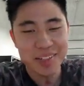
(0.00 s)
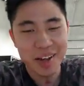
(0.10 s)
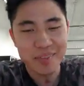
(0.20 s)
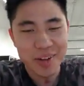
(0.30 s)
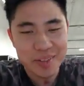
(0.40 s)
six
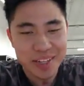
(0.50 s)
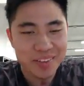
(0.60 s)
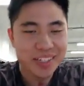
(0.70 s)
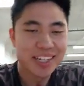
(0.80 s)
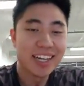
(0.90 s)
going five
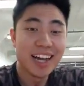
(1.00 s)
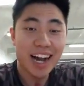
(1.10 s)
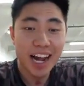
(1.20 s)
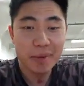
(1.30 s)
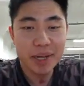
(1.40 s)
seven.
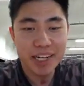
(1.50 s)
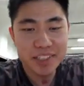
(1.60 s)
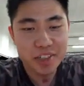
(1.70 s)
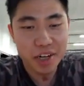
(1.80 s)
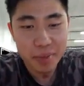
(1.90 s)
I am on
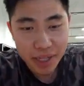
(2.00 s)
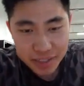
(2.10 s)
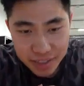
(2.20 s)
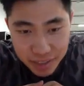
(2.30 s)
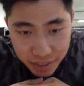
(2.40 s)
Instagram,
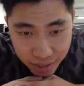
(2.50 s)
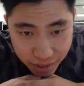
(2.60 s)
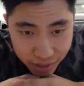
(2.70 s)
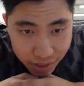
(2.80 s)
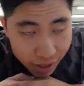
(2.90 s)
yes.
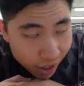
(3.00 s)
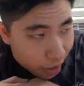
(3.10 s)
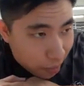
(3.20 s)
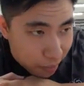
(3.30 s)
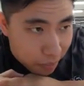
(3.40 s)

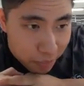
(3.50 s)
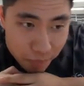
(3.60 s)
Um,